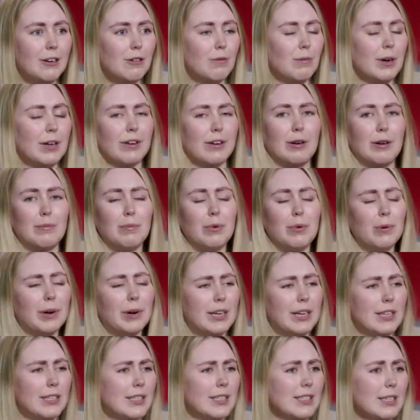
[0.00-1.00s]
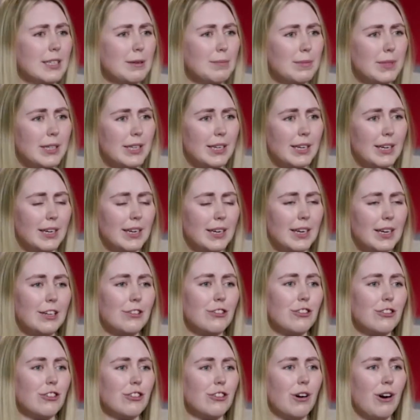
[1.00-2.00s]
whether I'm pointing to something,
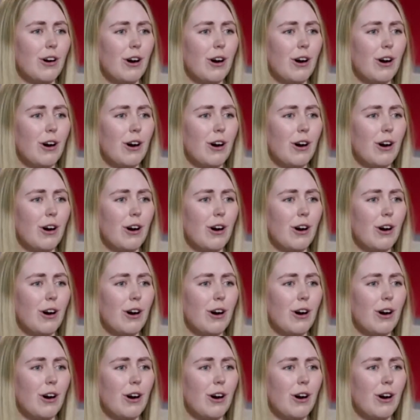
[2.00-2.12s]
it should